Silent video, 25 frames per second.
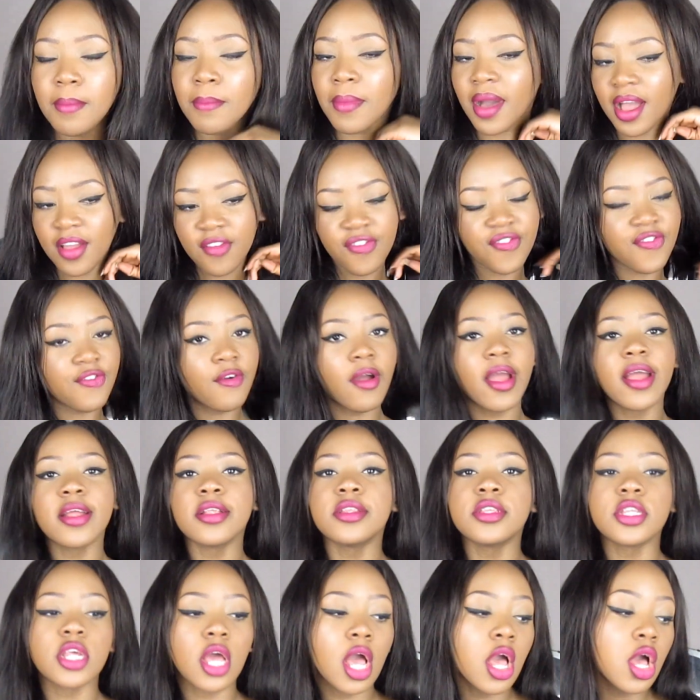my
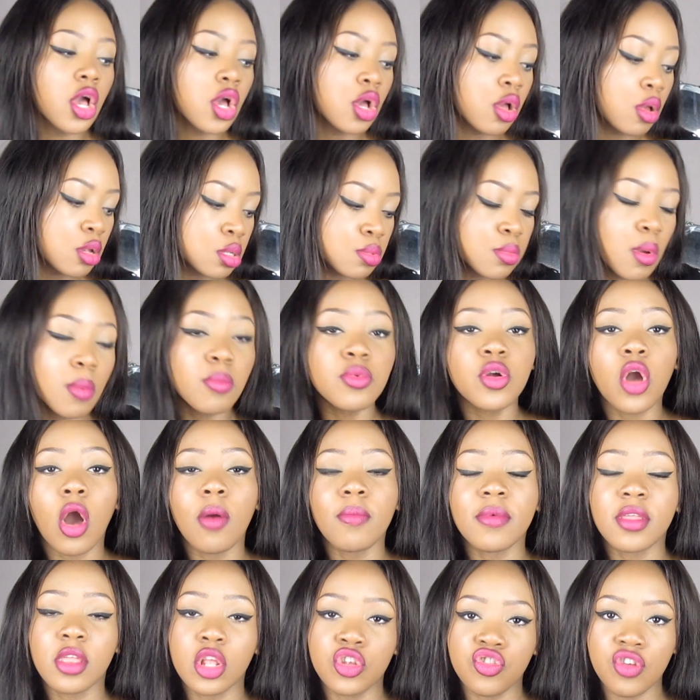friend whose mum
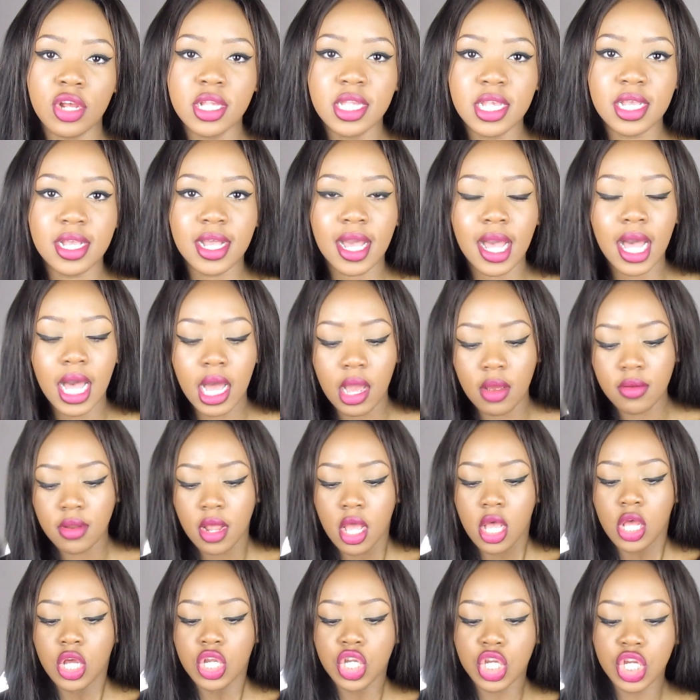got me the dressing gown,
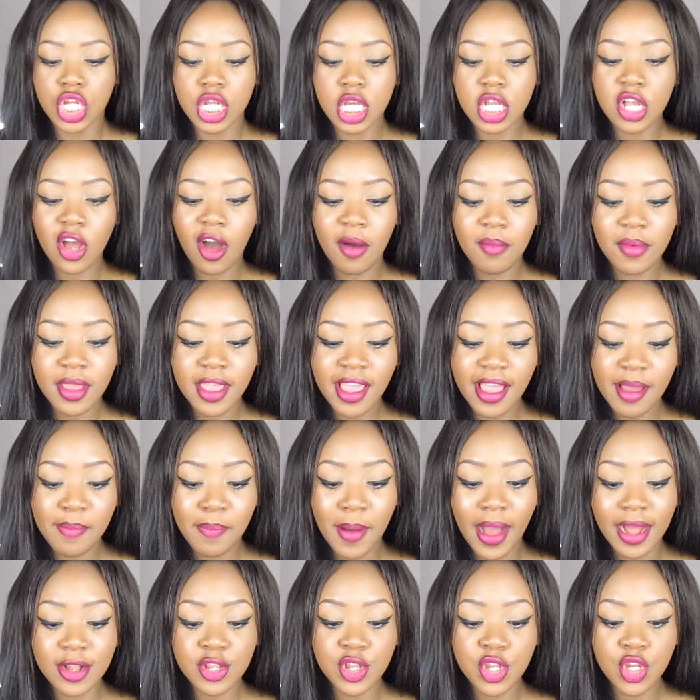she got me a
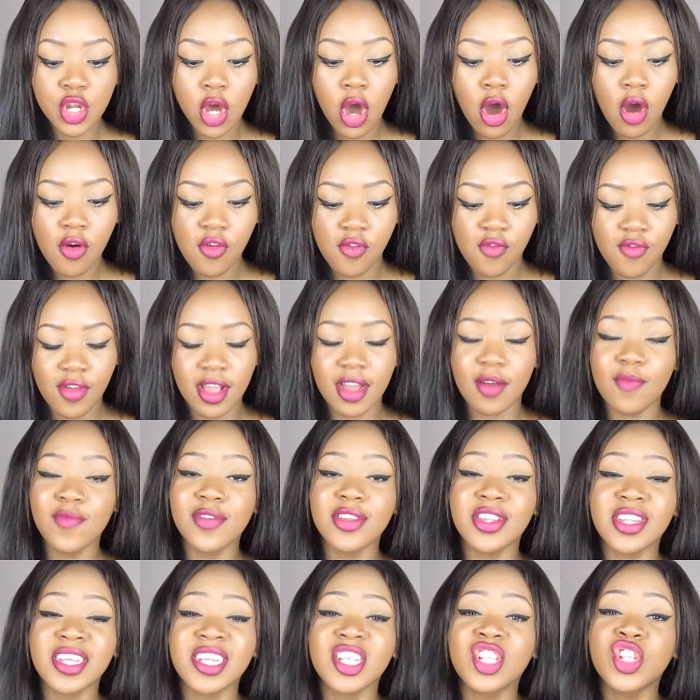Pandora ring,
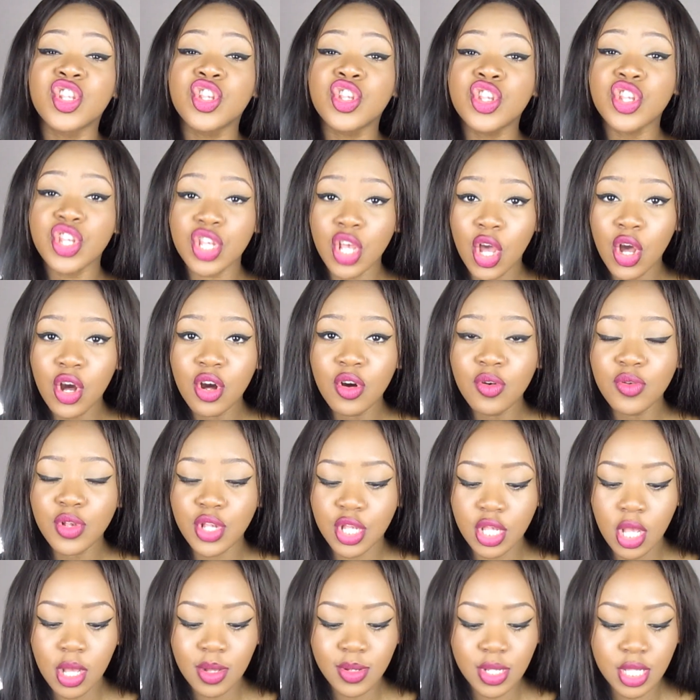which is so,
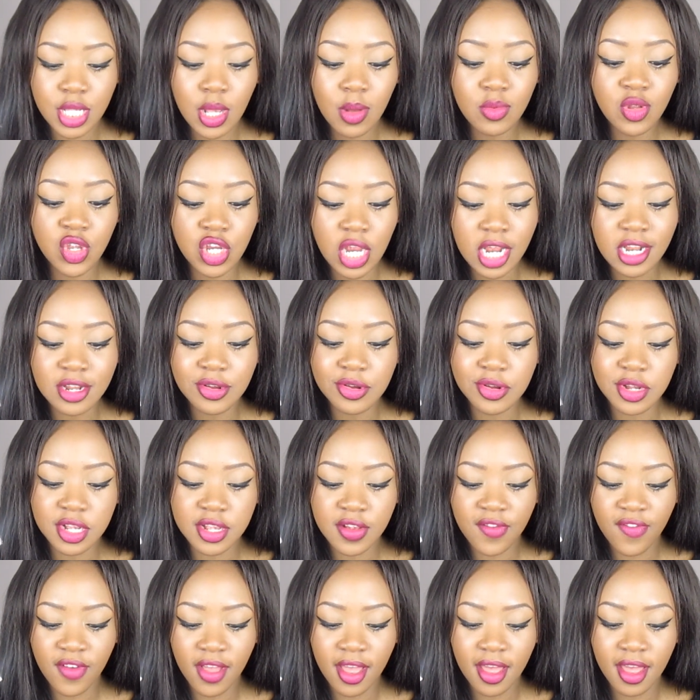so, so generous
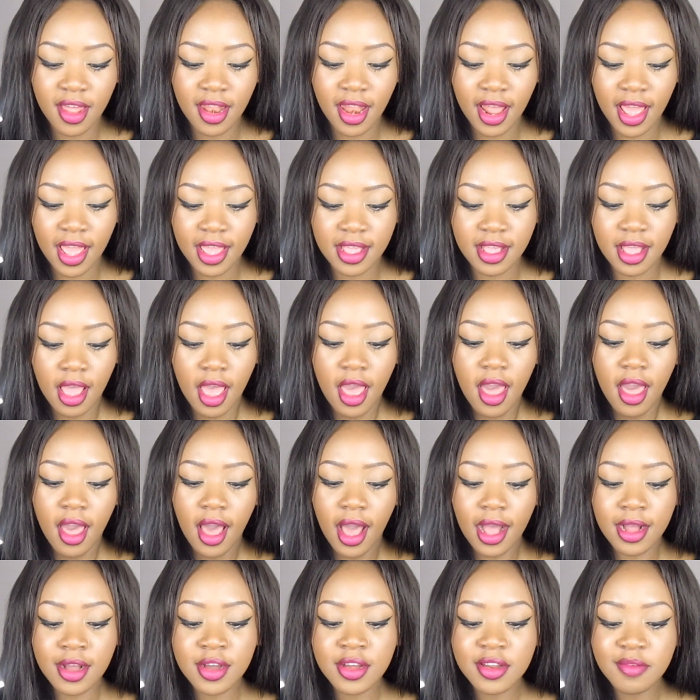of her. Like,
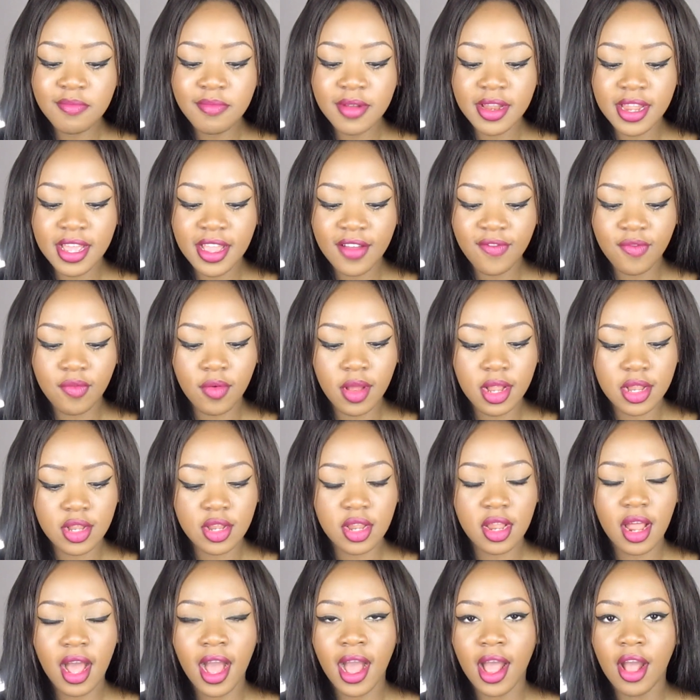I couldn't believe
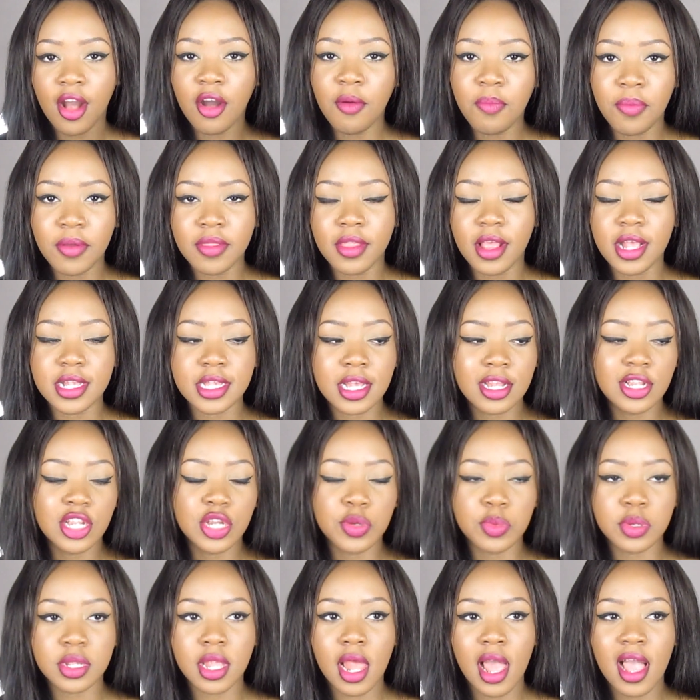when I opened this and
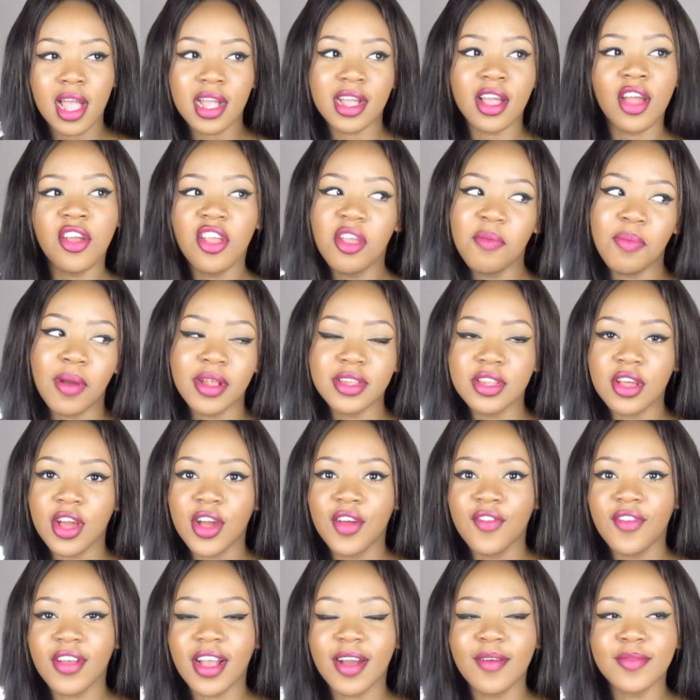she was like, I got you a
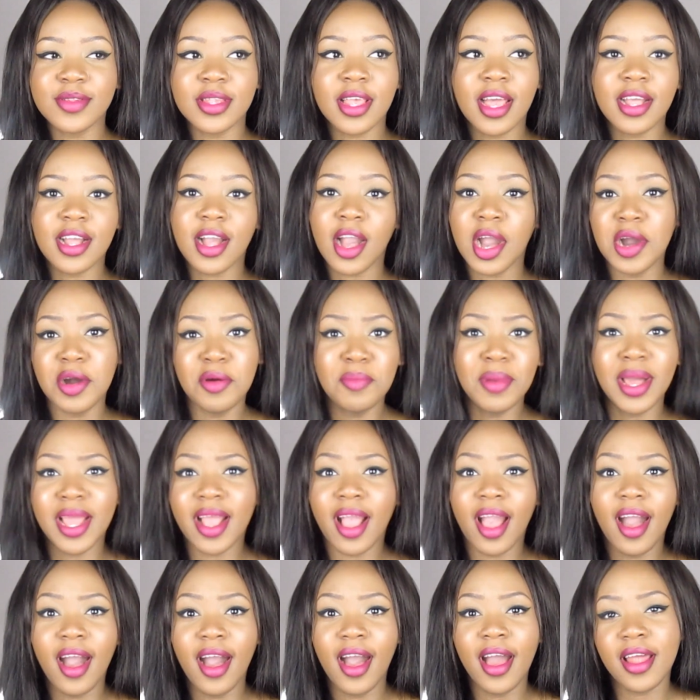Pandora ring. I was like, oh my
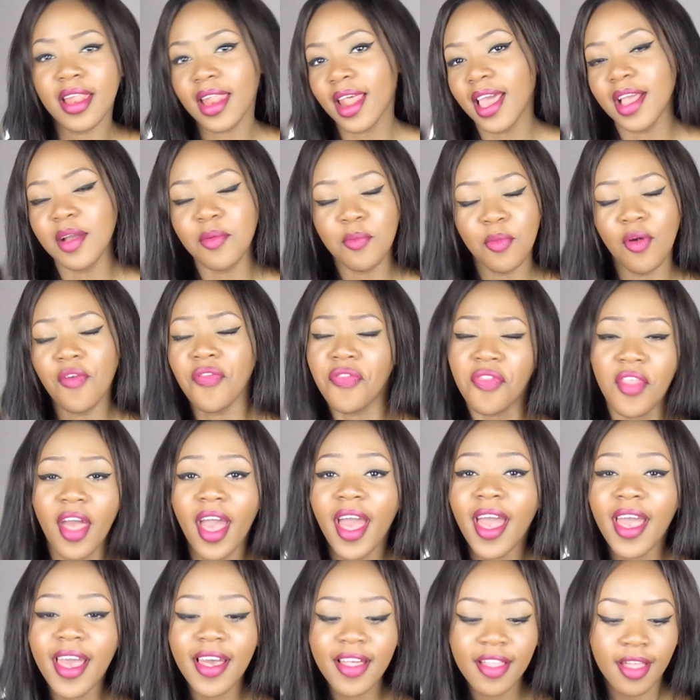god, like what the
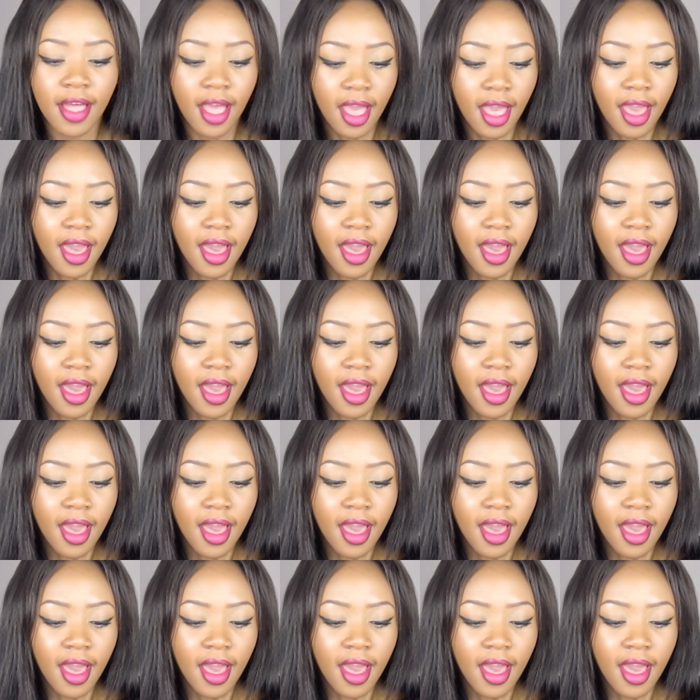hell.